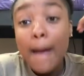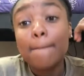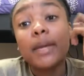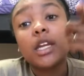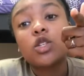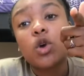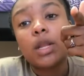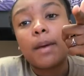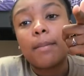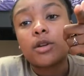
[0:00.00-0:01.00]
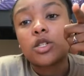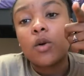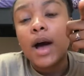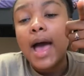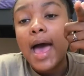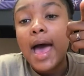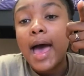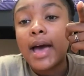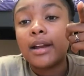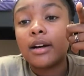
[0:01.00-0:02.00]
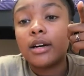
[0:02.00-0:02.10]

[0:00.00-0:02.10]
Mini toilet paper. So I had